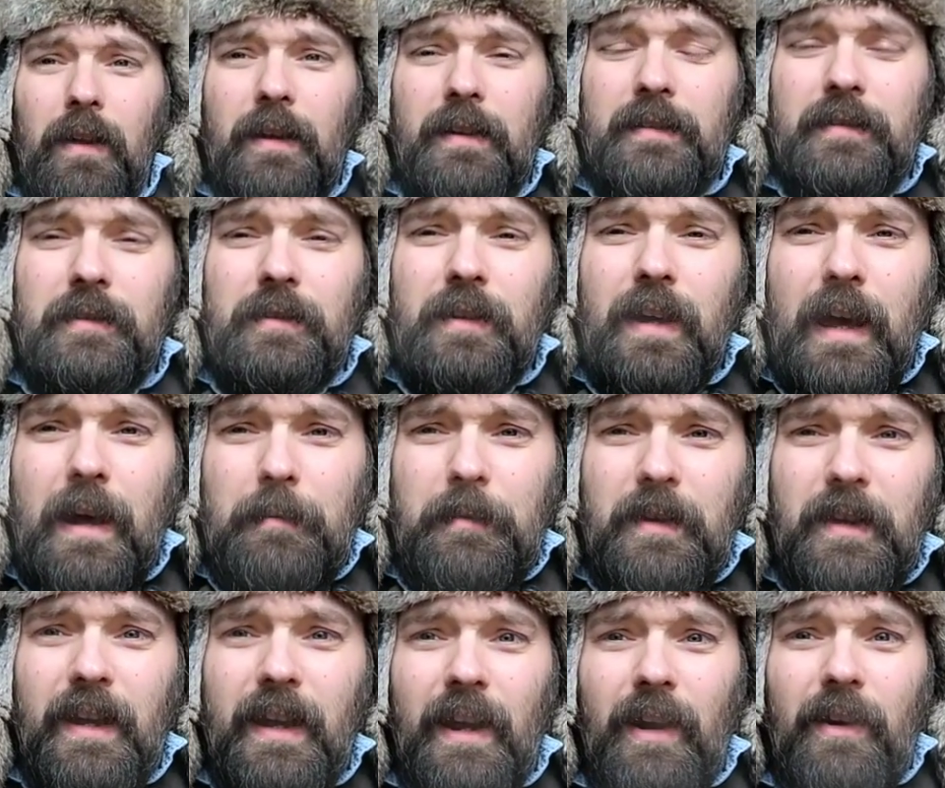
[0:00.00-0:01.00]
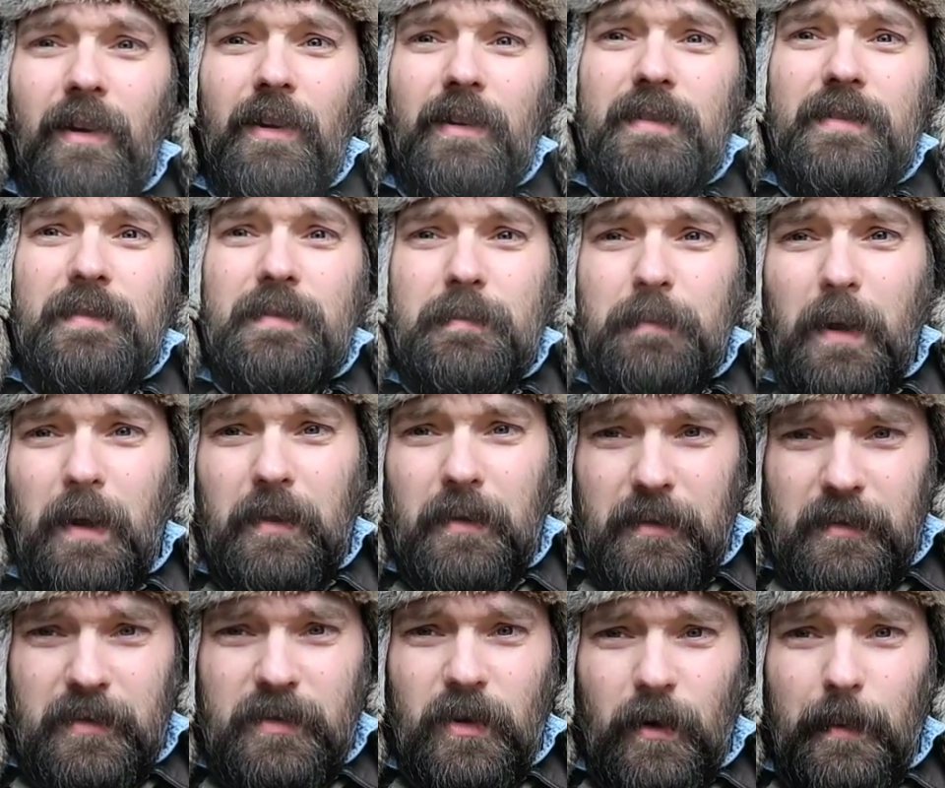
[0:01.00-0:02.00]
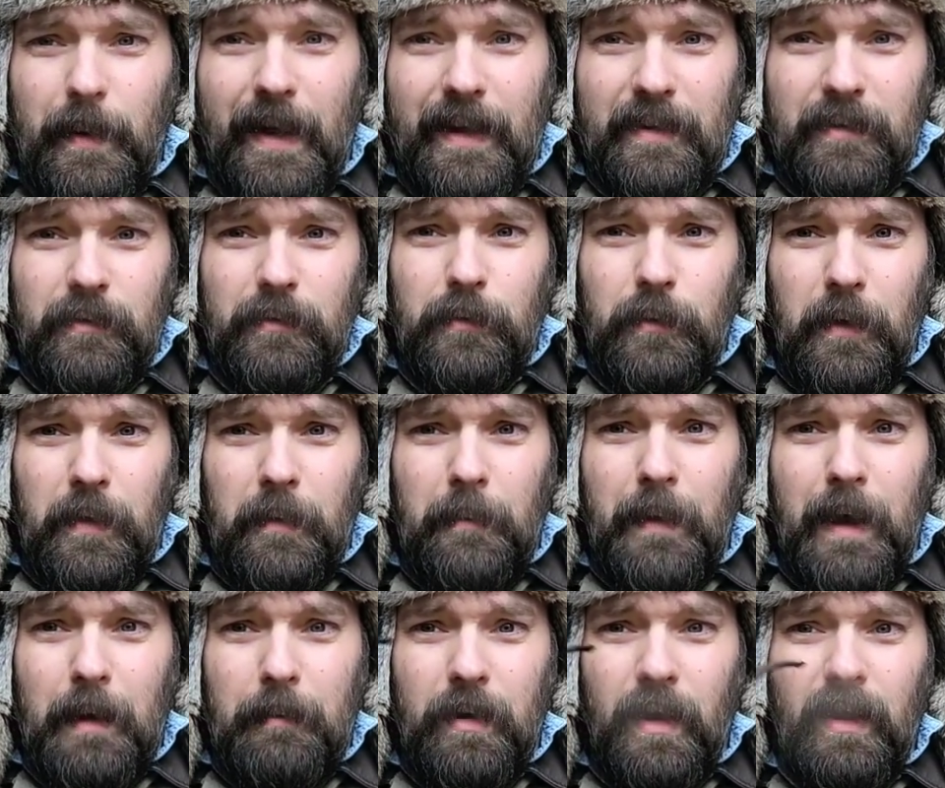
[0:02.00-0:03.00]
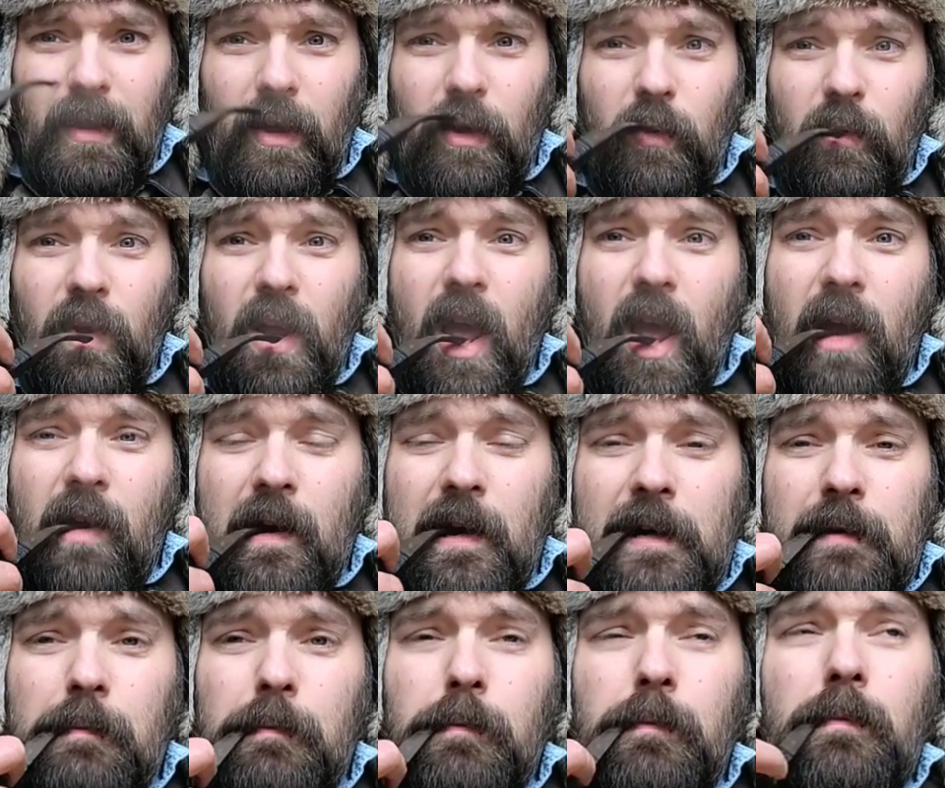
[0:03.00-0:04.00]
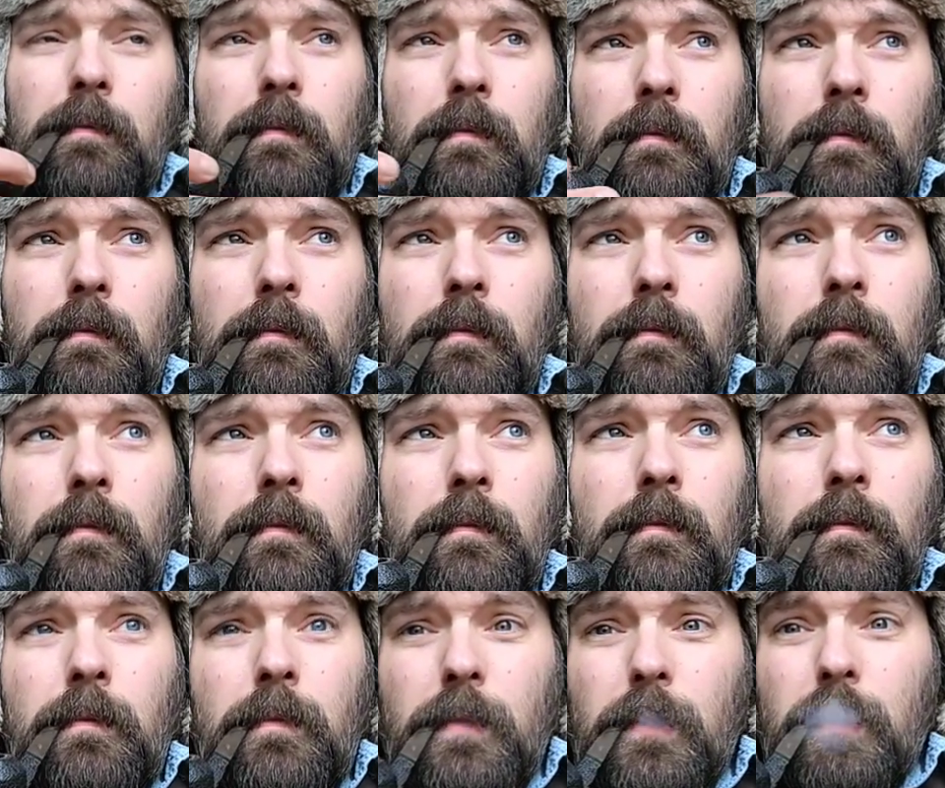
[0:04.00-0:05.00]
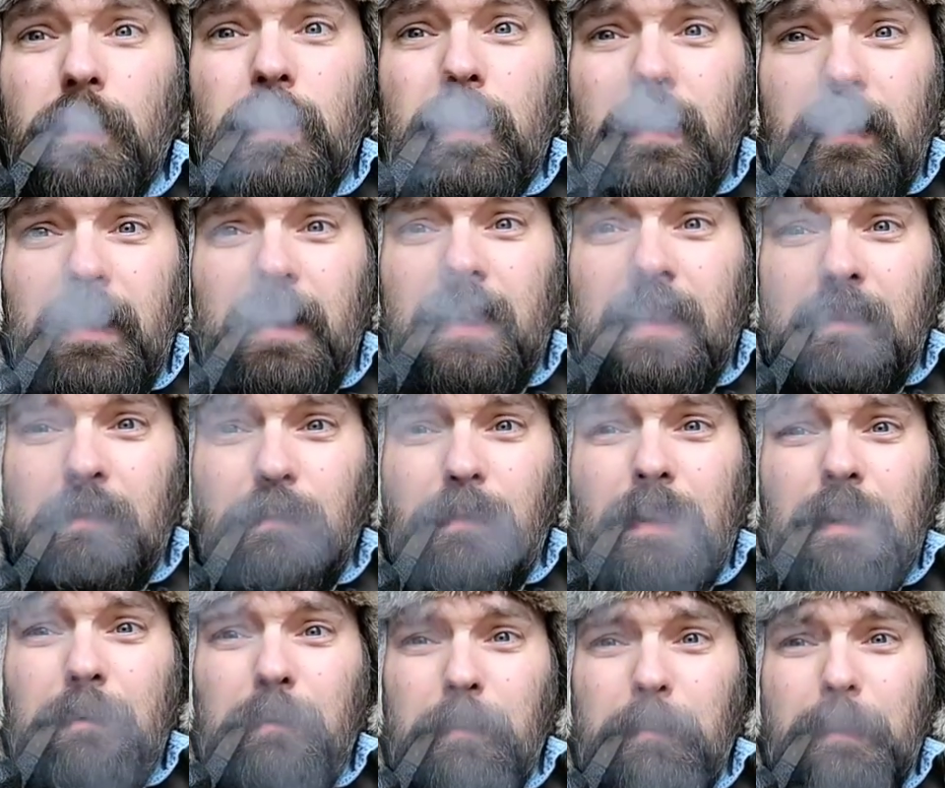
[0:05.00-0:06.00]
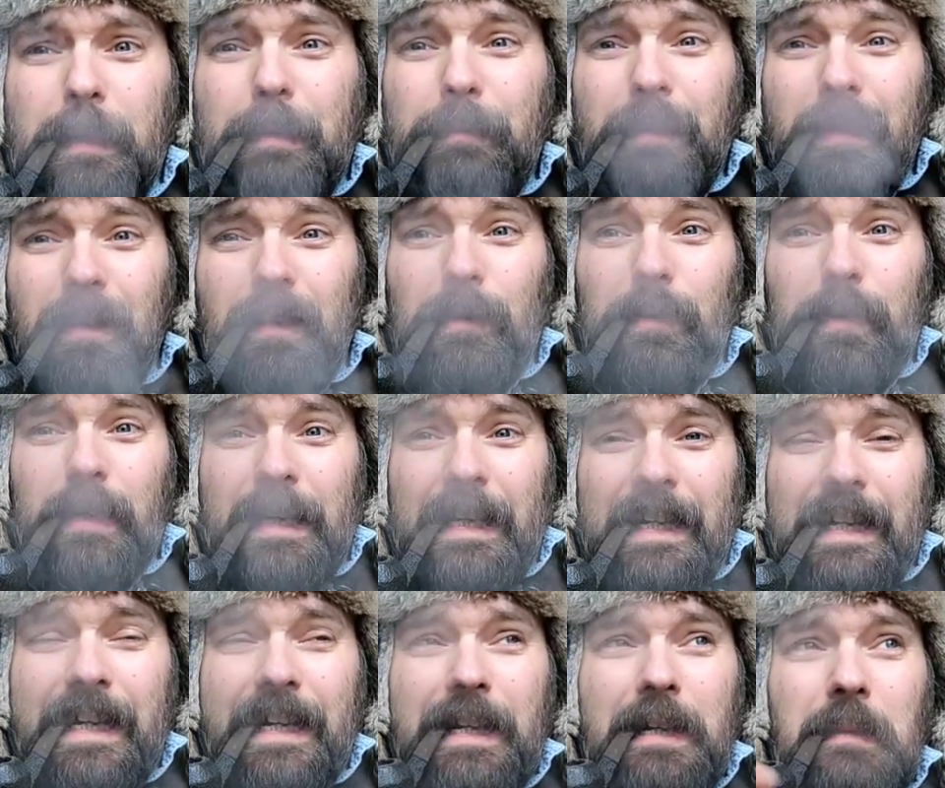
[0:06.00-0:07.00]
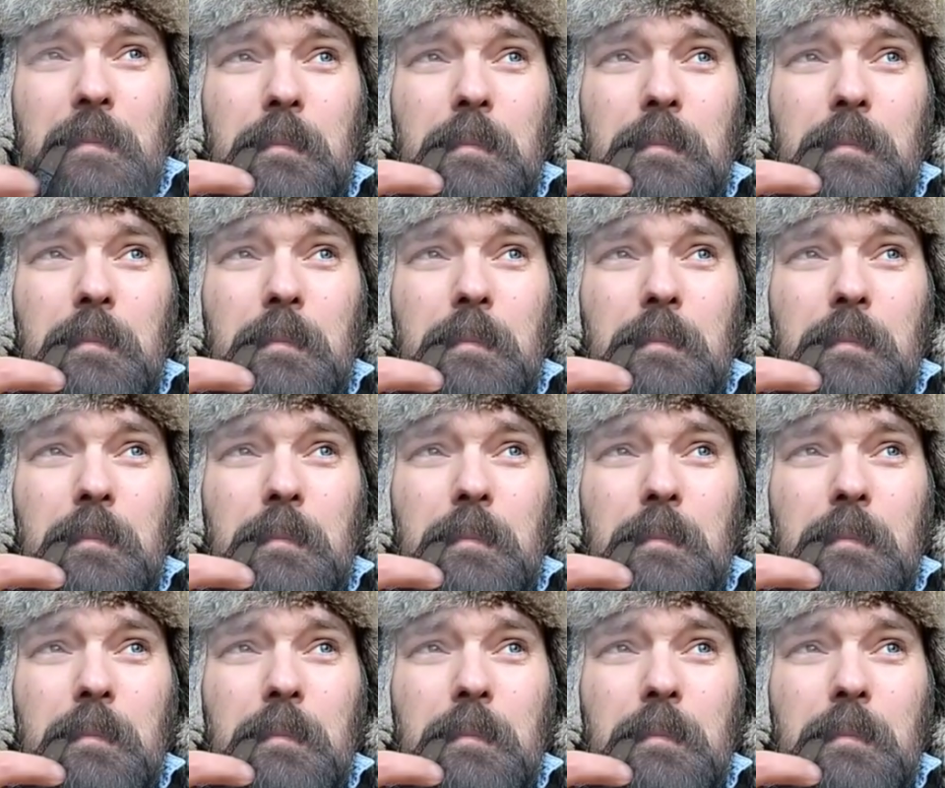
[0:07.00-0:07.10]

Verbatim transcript: until Kamala Harris smothers Joe Biden with a My Pillow? And they confirmed to My Pillow guy